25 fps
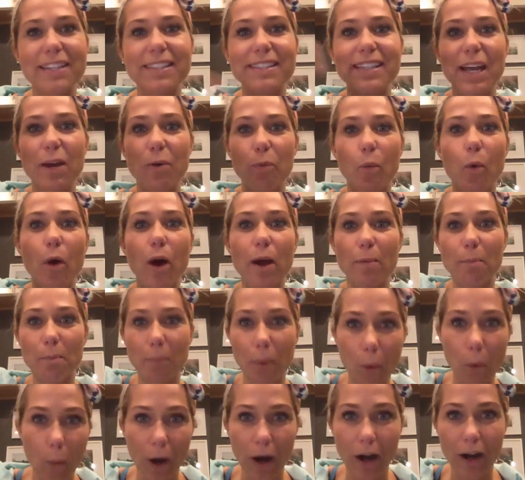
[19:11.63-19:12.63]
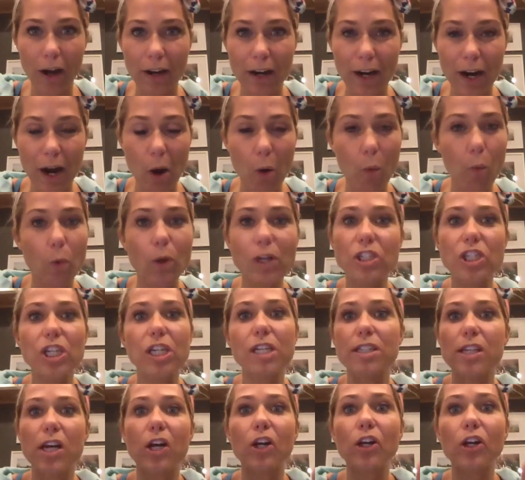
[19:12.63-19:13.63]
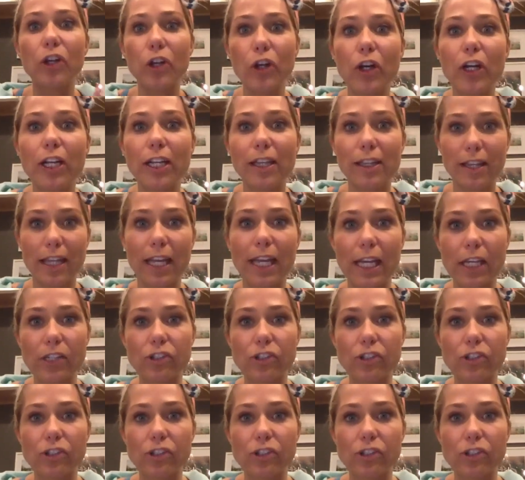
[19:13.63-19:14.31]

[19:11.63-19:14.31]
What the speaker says: they want more, which is a good thing.